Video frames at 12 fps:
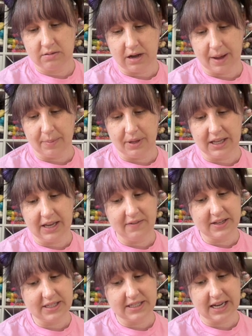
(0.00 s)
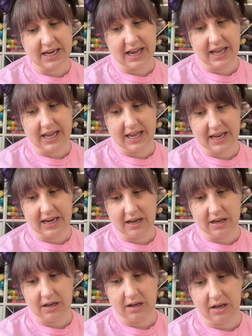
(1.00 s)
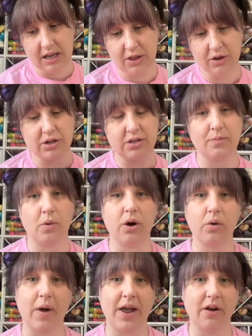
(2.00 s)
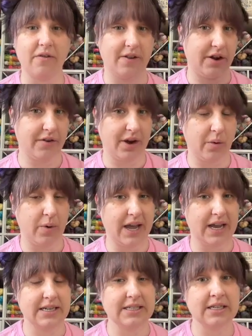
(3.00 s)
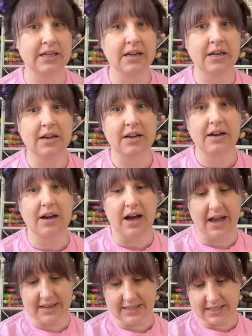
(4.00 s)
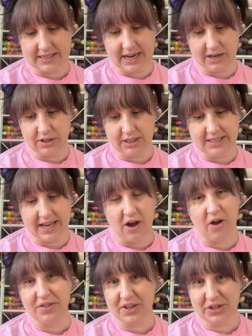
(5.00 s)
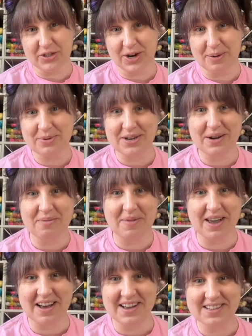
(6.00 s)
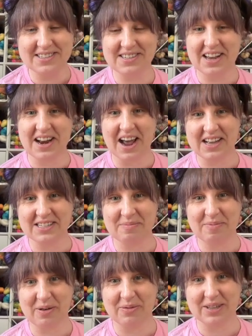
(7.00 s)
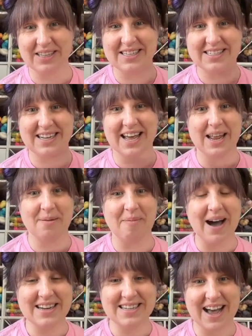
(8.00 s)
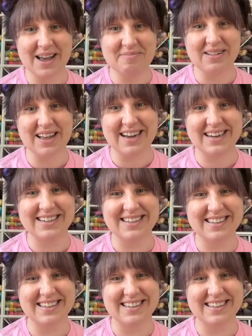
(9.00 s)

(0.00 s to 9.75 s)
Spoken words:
I believe it's knit in either sport weight or fingering weight. It doesn't actually say on the description, and because it hasn't been released yet in my timeline,